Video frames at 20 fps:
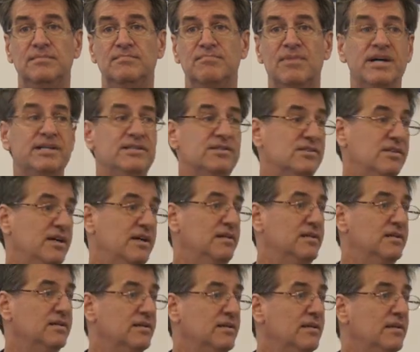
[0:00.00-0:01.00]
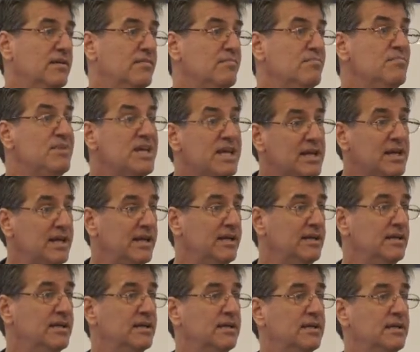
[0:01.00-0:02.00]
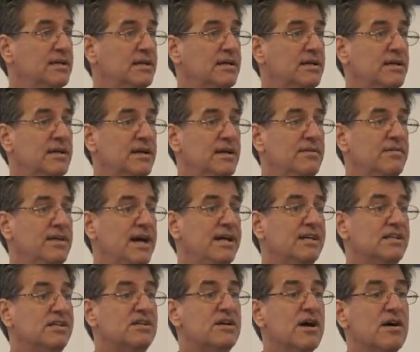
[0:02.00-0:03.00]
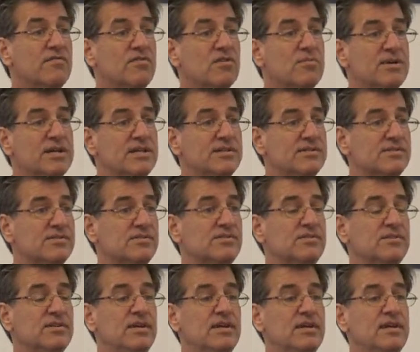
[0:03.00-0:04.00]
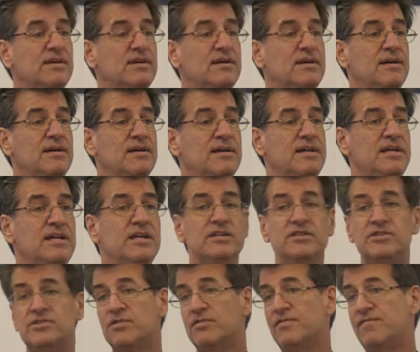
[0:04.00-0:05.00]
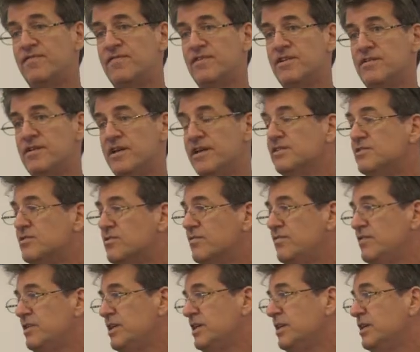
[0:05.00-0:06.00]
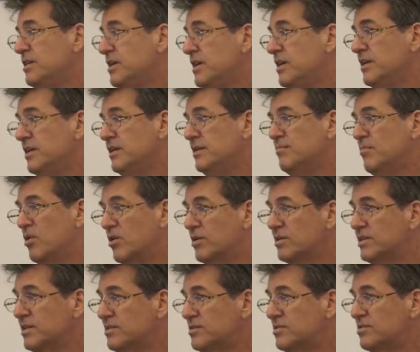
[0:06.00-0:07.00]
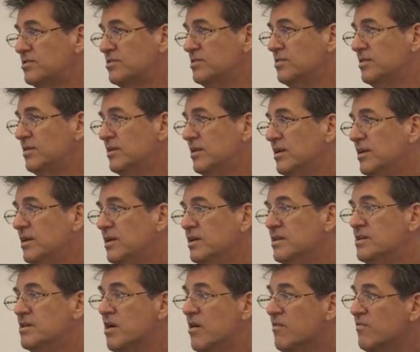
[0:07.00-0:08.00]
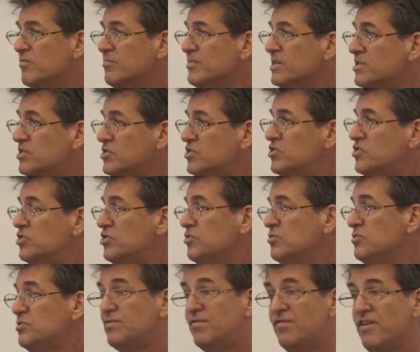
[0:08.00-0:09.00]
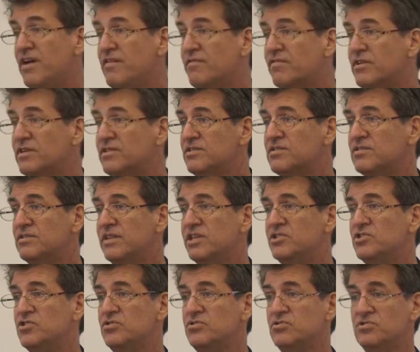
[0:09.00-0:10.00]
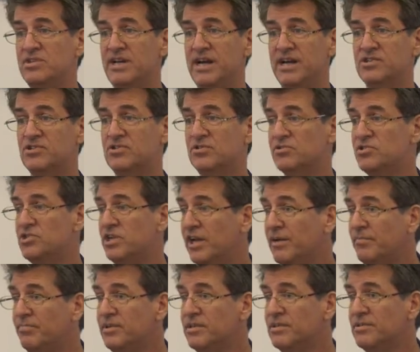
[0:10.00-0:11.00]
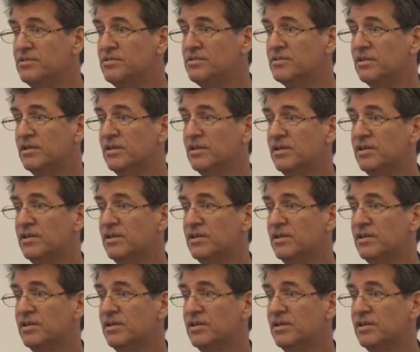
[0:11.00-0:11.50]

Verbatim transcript: mindset, meaning that governments intervene in, in markets Governments choose favorites, they choose national champions.